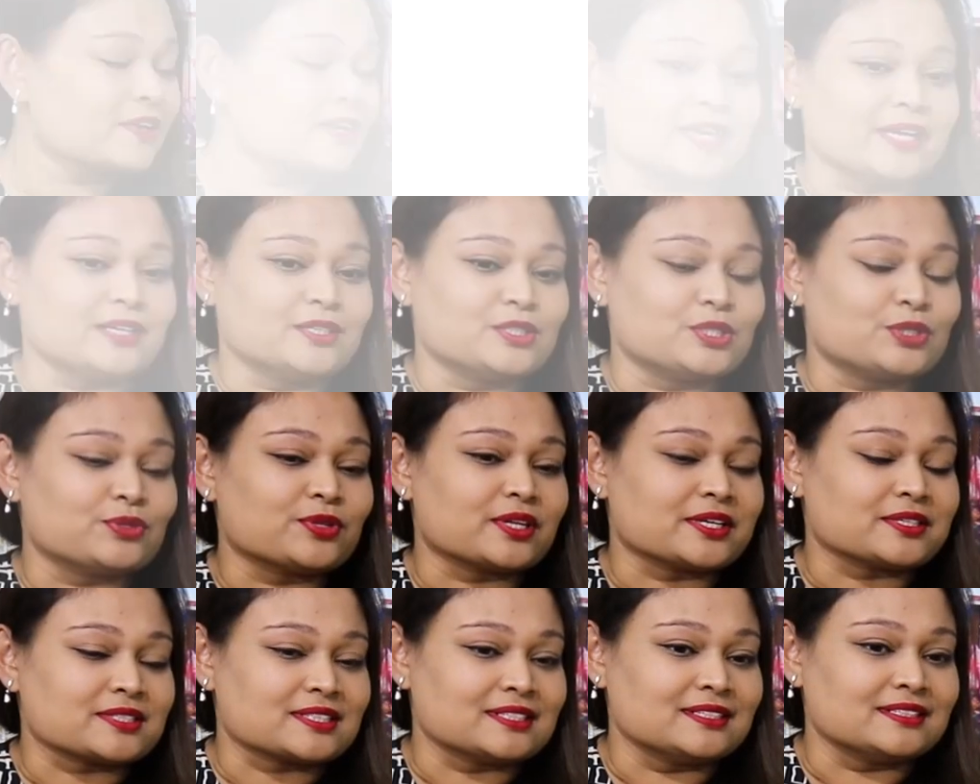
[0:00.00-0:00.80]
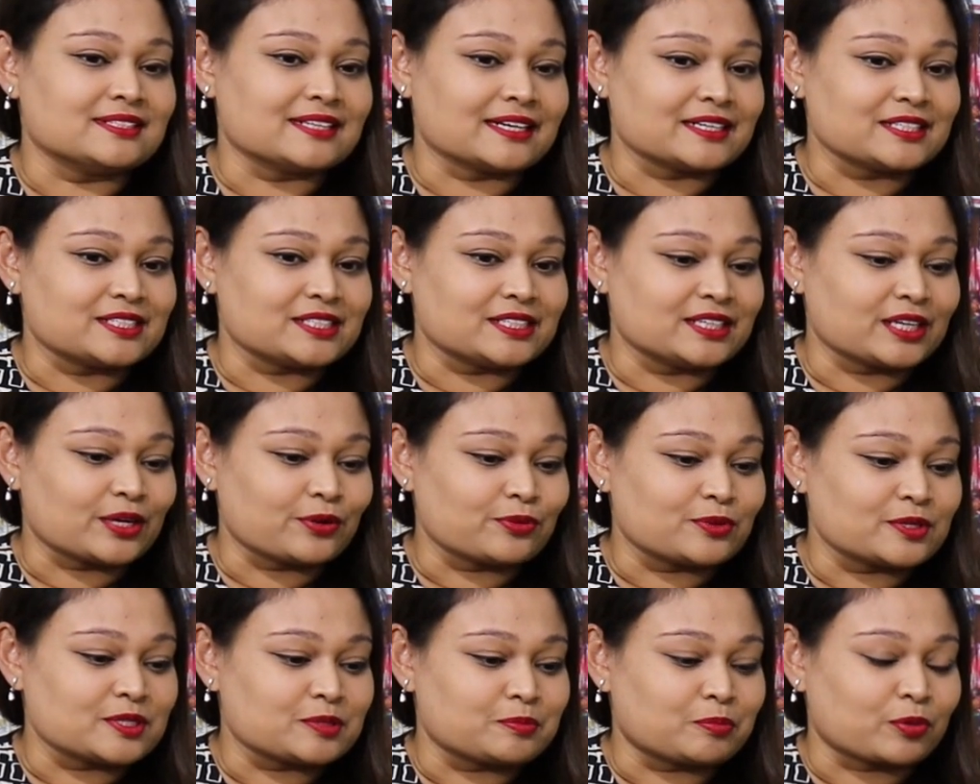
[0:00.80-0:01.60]
In 2019, I
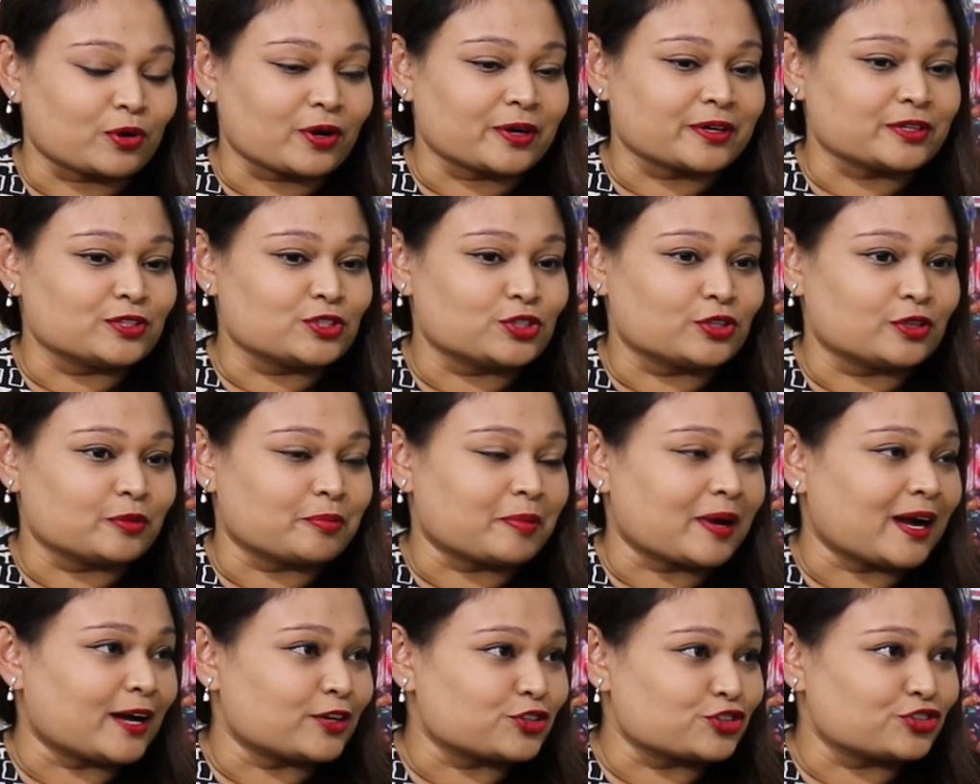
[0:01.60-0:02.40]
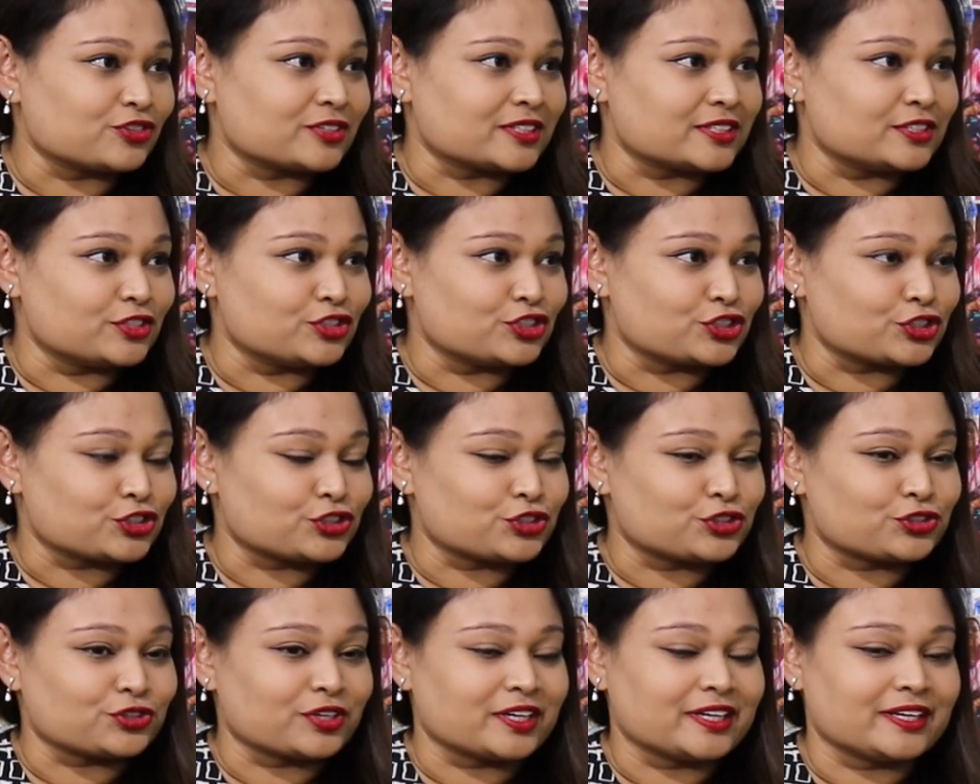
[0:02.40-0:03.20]
was brought into the pageant
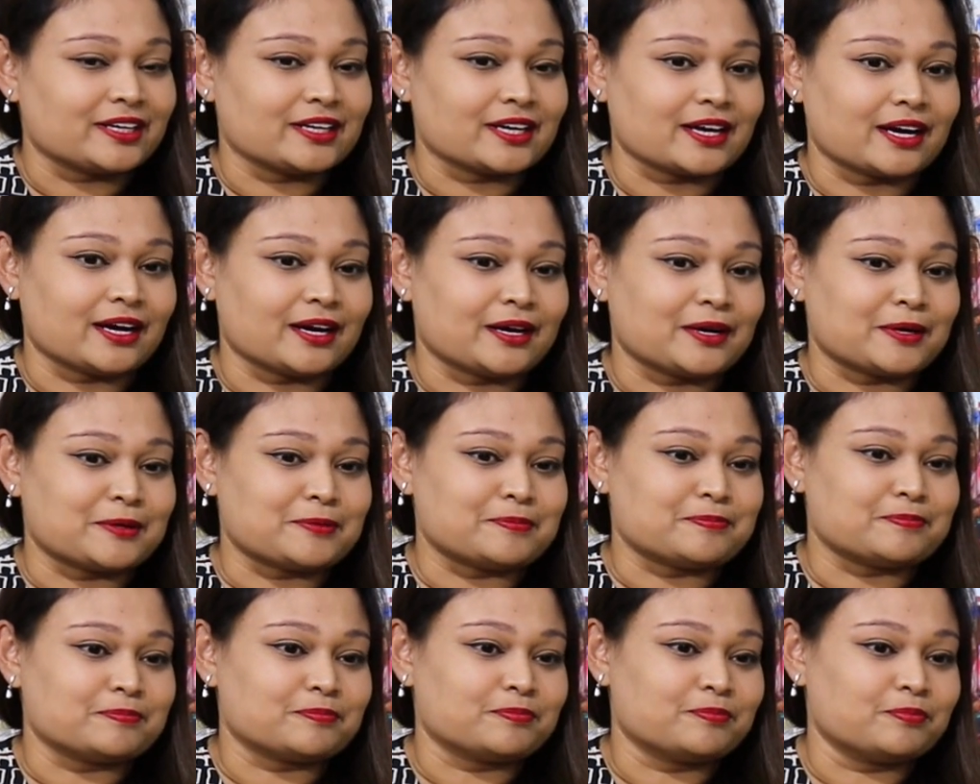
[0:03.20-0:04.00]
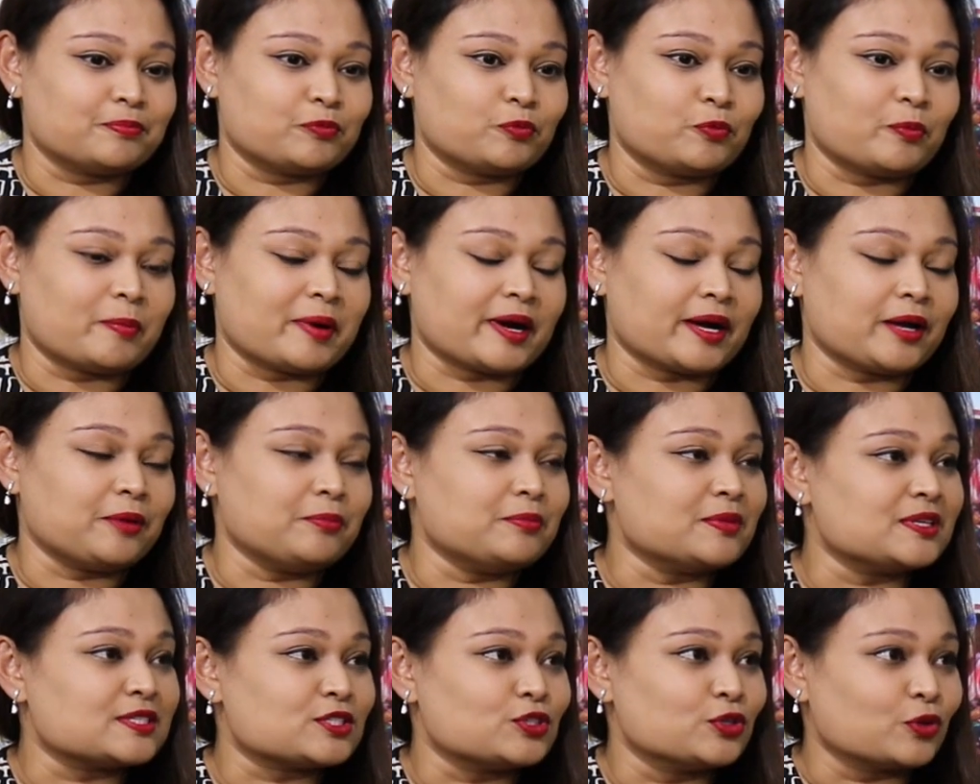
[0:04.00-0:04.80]
industry by
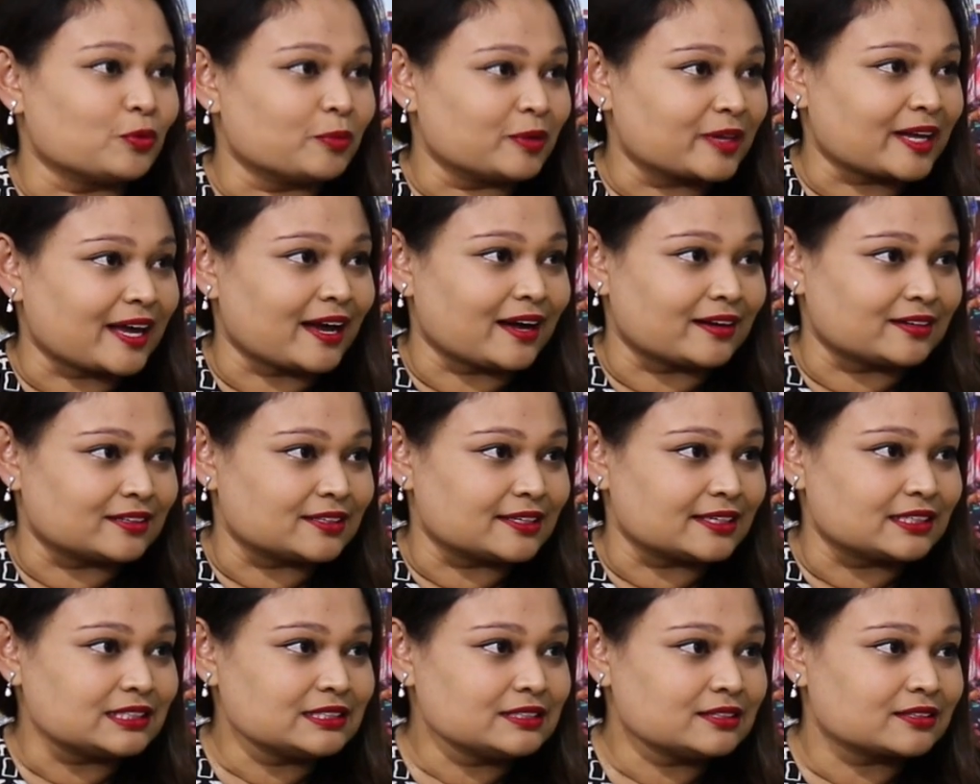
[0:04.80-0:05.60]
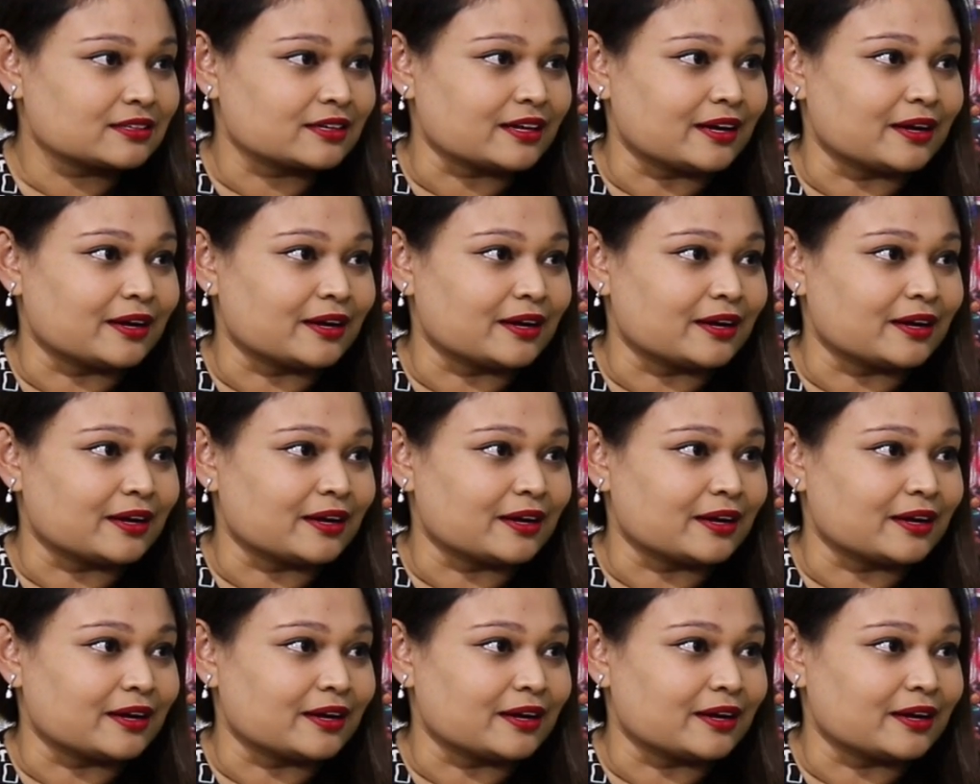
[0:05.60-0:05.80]
Miss Noble Canada.